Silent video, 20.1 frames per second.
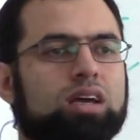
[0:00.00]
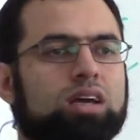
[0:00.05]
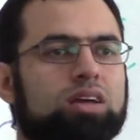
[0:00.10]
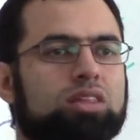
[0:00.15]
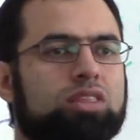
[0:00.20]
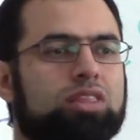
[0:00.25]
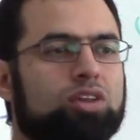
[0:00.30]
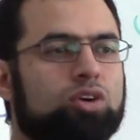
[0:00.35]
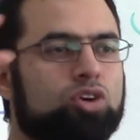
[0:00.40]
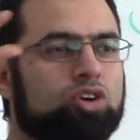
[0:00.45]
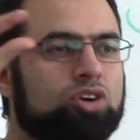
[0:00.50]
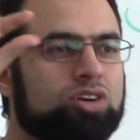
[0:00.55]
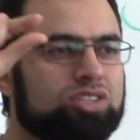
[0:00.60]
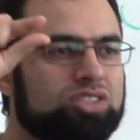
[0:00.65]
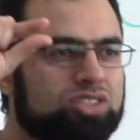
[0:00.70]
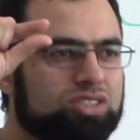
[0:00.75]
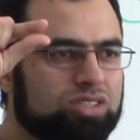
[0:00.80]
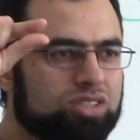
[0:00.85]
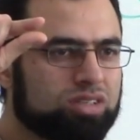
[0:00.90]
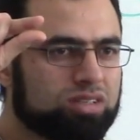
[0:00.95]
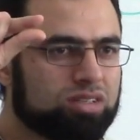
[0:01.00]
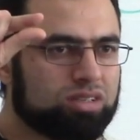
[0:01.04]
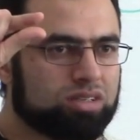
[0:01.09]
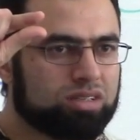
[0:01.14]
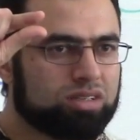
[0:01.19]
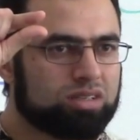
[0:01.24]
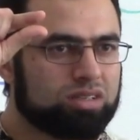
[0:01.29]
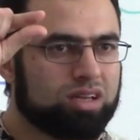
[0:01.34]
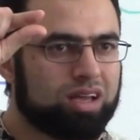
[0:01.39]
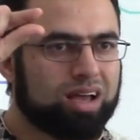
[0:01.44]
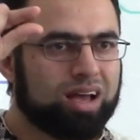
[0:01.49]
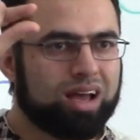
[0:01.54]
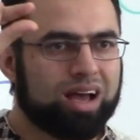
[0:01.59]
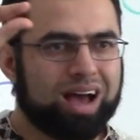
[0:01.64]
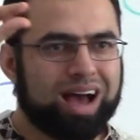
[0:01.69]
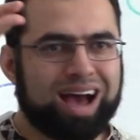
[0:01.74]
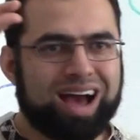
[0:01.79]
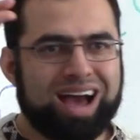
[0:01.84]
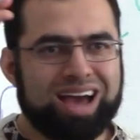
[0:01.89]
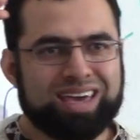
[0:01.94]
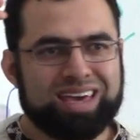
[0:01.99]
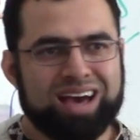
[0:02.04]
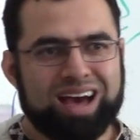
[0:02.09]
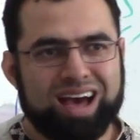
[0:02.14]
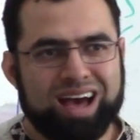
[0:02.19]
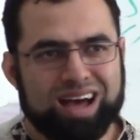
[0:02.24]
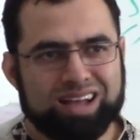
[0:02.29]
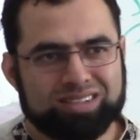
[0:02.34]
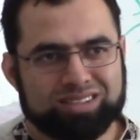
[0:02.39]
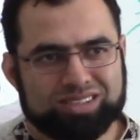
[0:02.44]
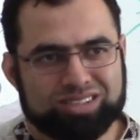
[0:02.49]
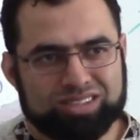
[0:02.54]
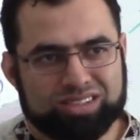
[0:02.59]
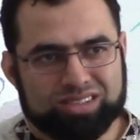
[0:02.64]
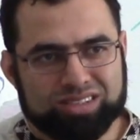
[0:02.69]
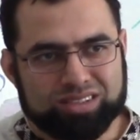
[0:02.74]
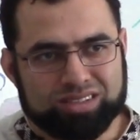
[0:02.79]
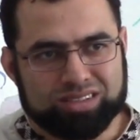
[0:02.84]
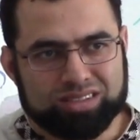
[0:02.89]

Those ayat